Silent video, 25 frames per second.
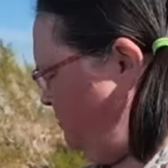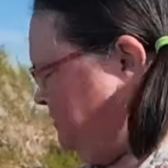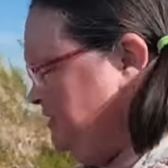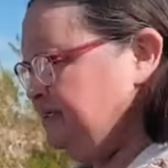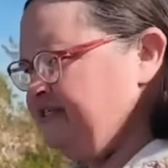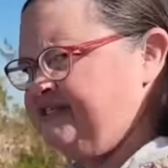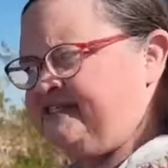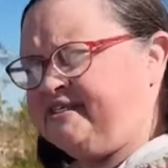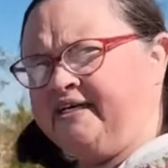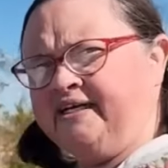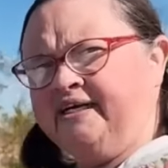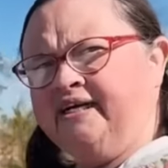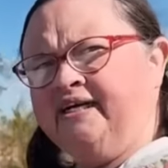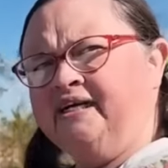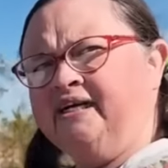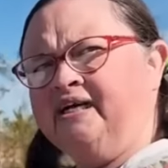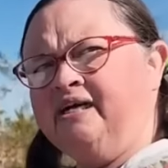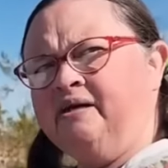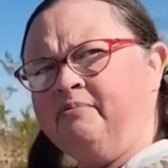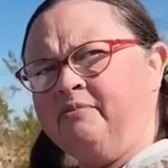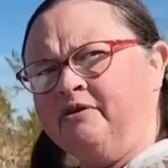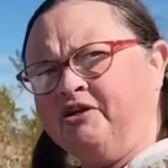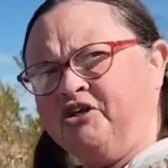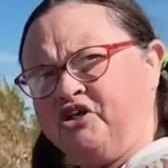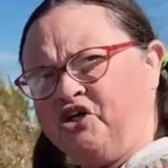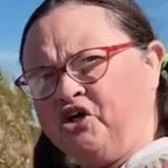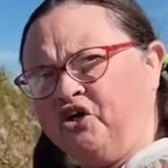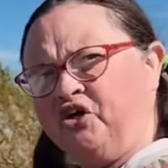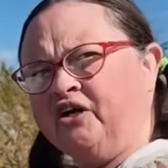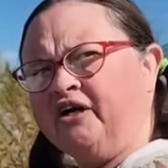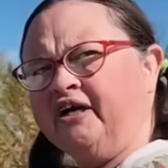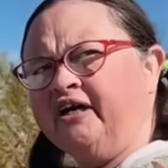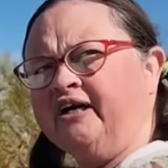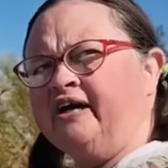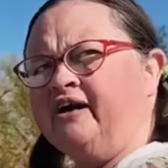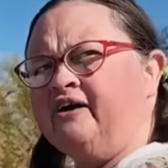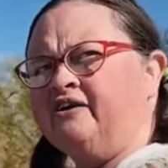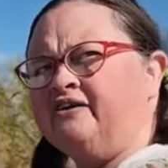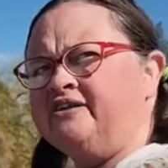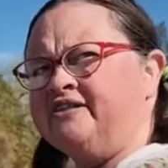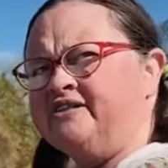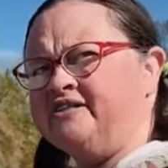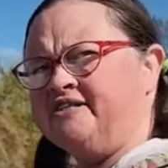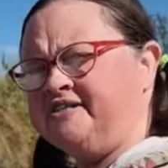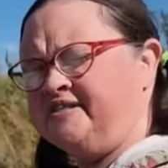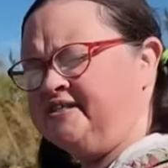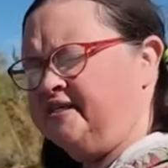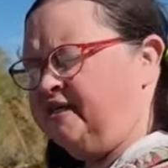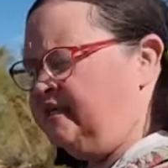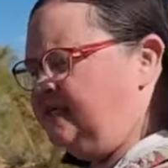because I can keep it dark and out of
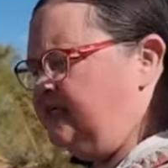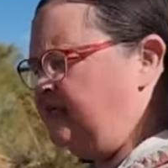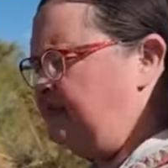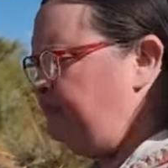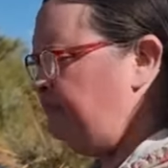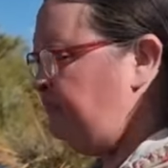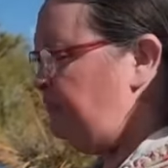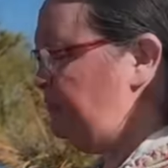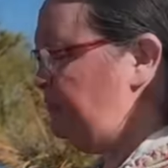the sun.